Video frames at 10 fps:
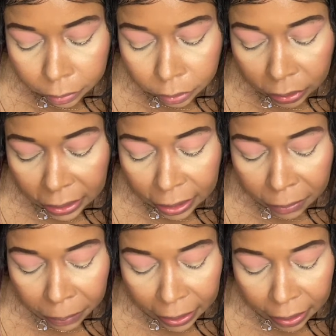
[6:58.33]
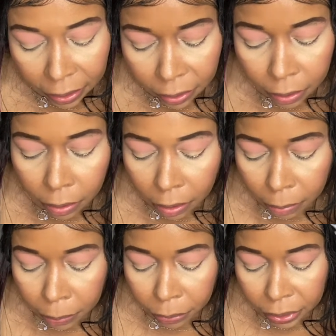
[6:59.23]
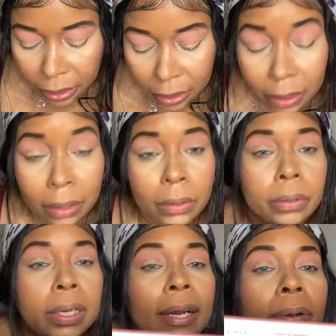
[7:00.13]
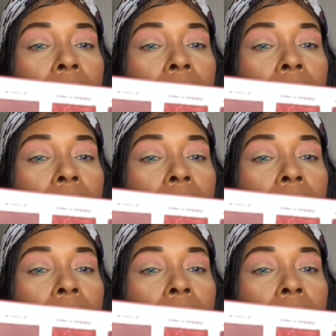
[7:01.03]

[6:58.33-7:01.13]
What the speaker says: shade right here called Boudica, or I don't know